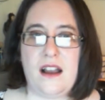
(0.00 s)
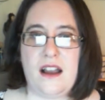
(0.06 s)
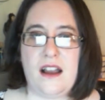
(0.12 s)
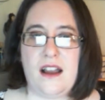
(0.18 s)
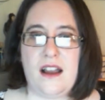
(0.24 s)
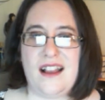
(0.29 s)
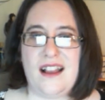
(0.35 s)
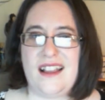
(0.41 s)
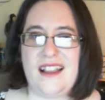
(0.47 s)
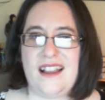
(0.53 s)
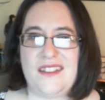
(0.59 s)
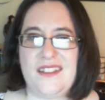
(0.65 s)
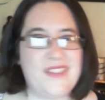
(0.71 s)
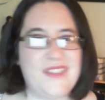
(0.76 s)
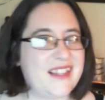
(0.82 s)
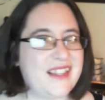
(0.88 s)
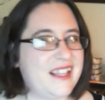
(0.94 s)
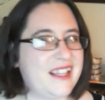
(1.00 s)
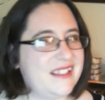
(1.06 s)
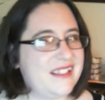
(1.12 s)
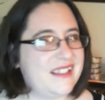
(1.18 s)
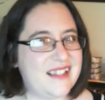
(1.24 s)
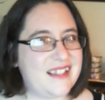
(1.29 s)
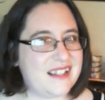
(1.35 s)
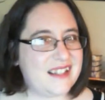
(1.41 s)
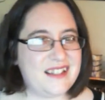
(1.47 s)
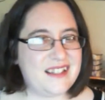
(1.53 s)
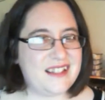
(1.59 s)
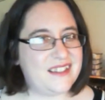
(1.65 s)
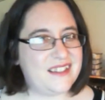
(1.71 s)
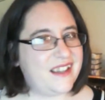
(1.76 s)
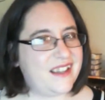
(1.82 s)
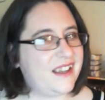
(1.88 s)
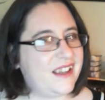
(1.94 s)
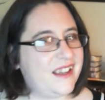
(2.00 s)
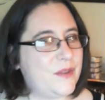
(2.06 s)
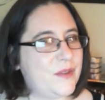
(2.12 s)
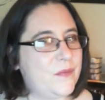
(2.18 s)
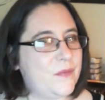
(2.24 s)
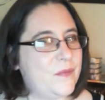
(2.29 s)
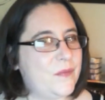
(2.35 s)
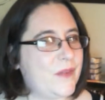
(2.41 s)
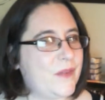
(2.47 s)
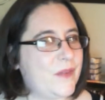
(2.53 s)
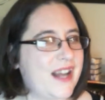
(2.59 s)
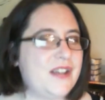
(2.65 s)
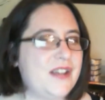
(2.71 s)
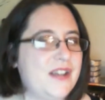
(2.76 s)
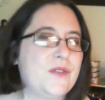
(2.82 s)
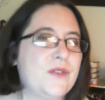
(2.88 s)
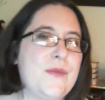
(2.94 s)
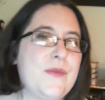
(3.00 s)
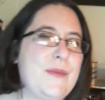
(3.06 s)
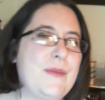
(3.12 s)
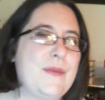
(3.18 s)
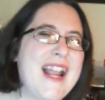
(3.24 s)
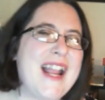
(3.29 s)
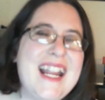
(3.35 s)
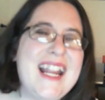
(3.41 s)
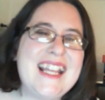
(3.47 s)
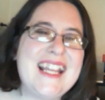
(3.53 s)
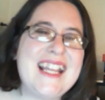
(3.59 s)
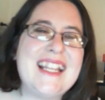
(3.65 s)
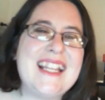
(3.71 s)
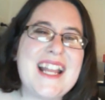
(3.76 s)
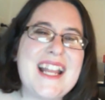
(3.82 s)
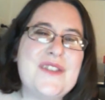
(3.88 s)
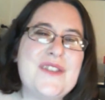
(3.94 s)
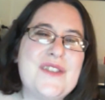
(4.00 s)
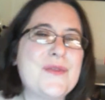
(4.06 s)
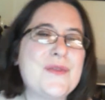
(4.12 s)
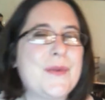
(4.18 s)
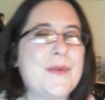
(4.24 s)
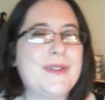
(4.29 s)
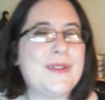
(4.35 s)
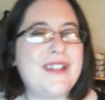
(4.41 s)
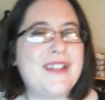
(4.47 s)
a like sexy thing, but I don't remember hating it. I don't remember loving